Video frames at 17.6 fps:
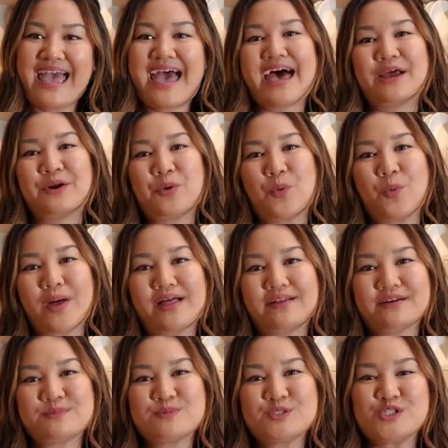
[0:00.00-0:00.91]
and
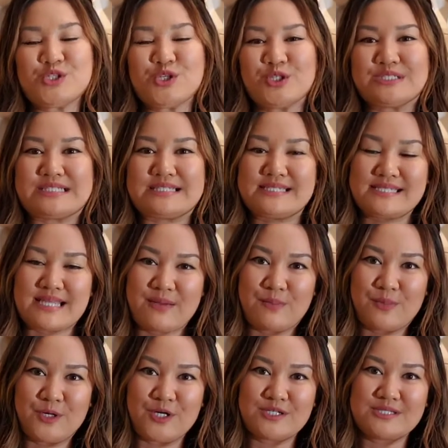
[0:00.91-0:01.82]
welcome to your
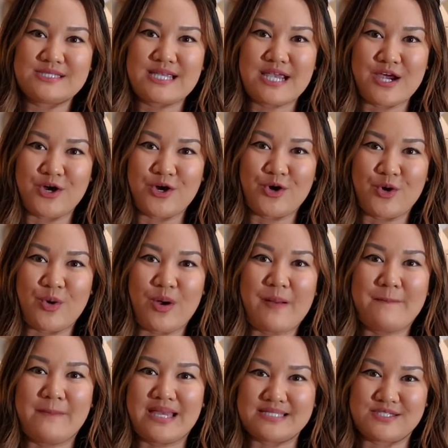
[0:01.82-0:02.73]
December
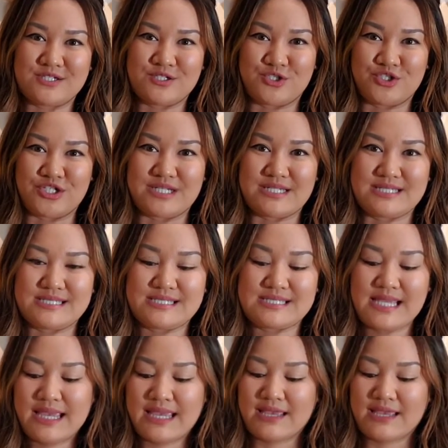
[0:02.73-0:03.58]
tarot messages.